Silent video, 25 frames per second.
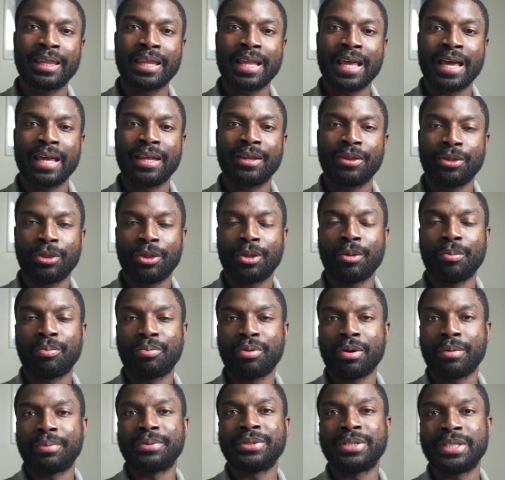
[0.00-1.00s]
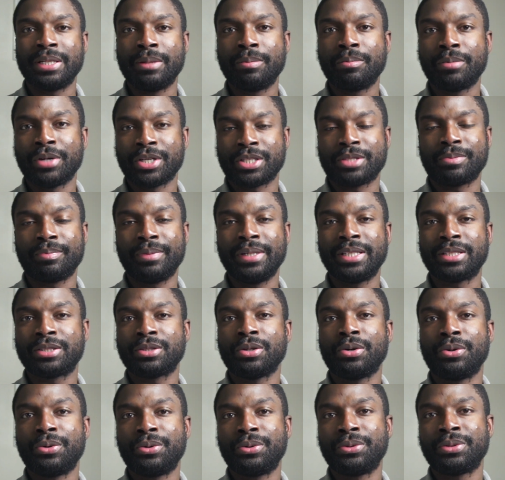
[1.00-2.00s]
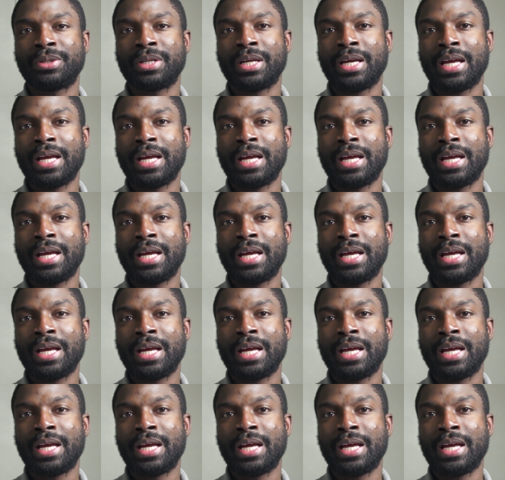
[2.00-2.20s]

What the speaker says: that the property must be sold